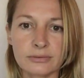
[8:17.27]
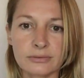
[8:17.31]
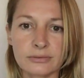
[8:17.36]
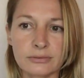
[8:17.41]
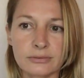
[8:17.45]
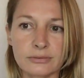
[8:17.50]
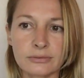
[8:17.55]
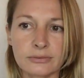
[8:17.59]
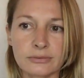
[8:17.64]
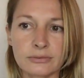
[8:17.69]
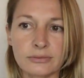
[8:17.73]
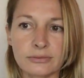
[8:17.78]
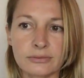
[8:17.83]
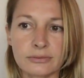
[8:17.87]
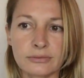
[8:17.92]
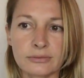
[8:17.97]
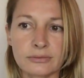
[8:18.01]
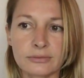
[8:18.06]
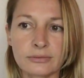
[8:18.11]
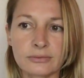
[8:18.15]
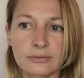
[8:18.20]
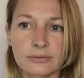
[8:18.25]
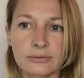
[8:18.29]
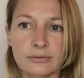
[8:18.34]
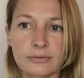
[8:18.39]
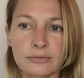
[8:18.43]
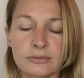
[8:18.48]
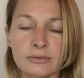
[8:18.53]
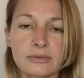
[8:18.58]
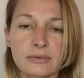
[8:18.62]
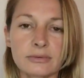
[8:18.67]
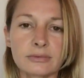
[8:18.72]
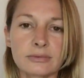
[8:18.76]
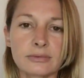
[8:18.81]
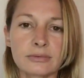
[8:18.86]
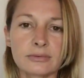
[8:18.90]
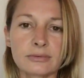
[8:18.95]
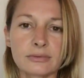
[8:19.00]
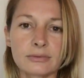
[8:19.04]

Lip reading: Nobody speaks.